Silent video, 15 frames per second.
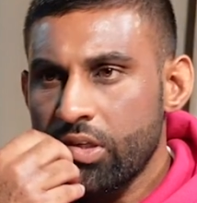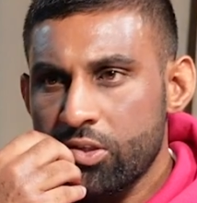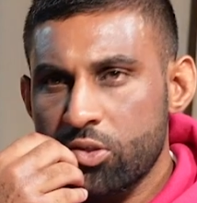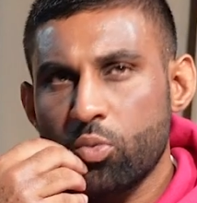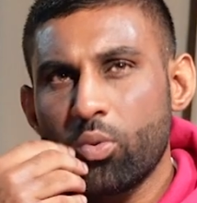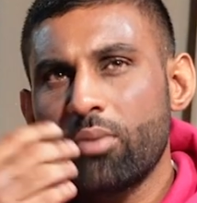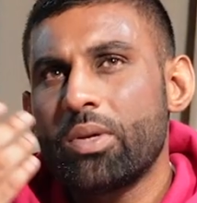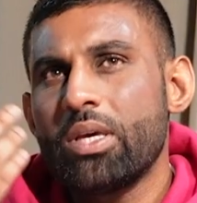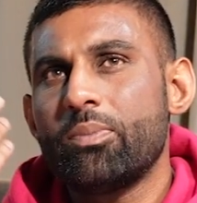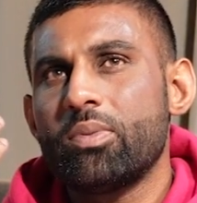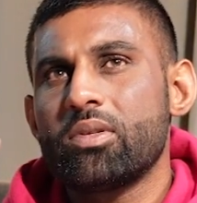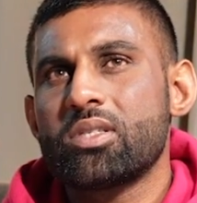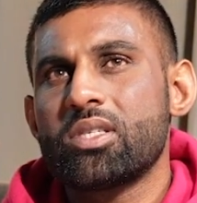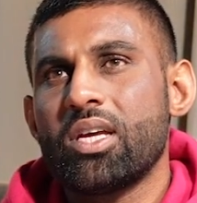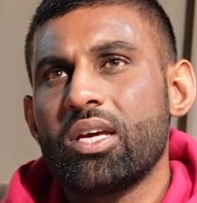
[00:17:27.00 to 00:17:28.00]
So when people
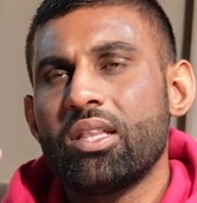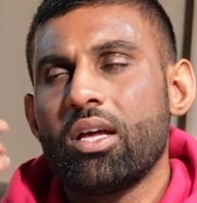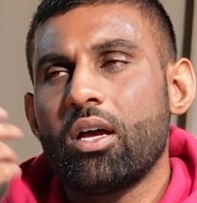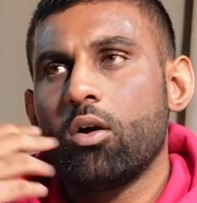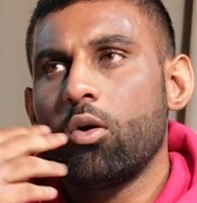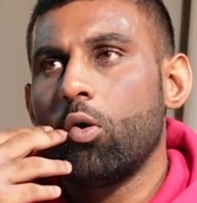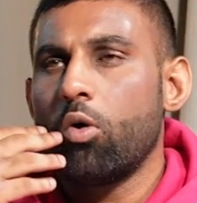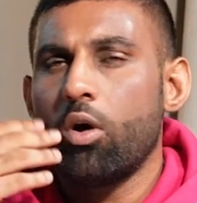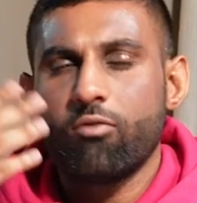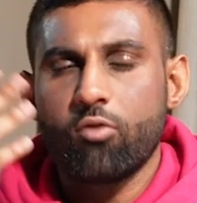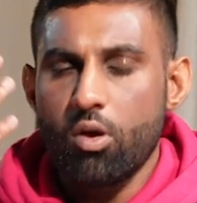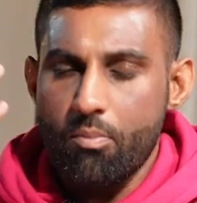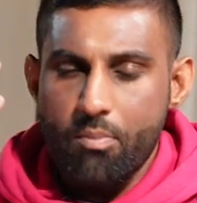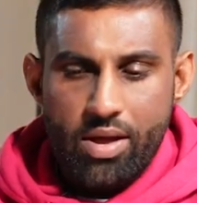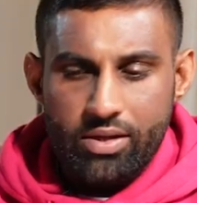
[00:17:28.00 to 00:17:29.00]
say that, oh, I've
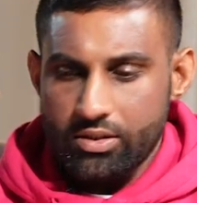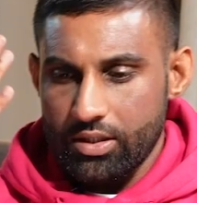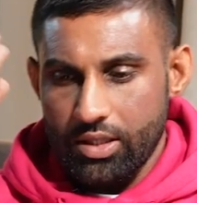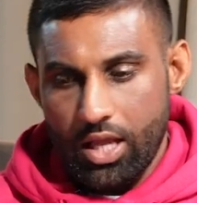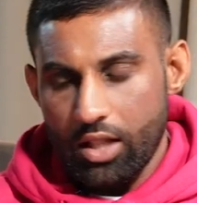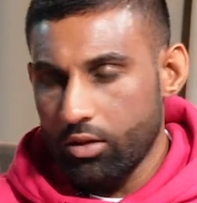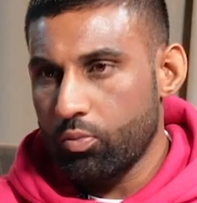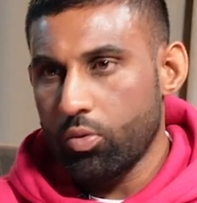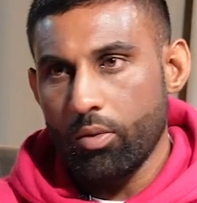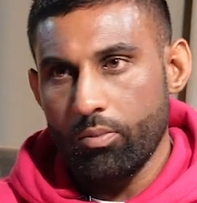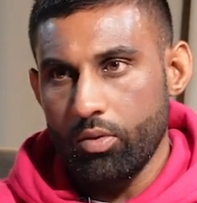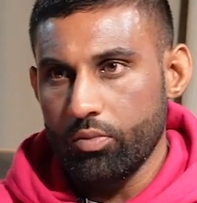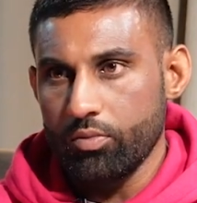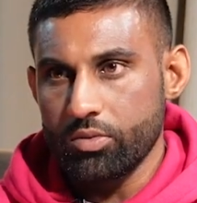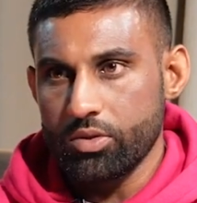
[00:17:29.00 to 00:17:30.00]
got mental health
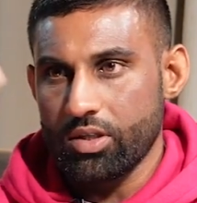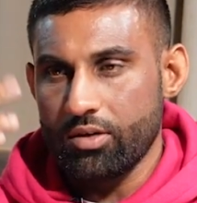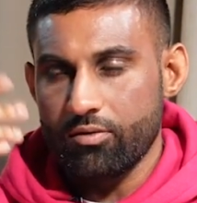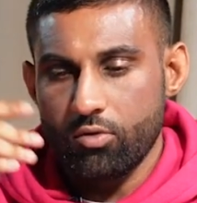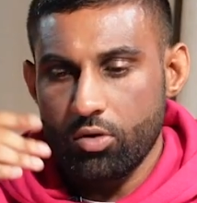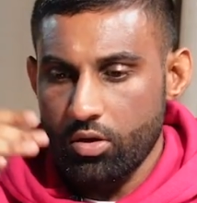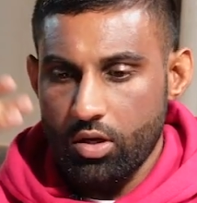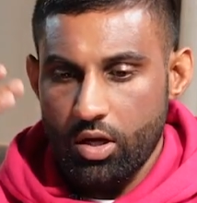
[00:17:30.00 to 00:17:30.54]
problems and I've got,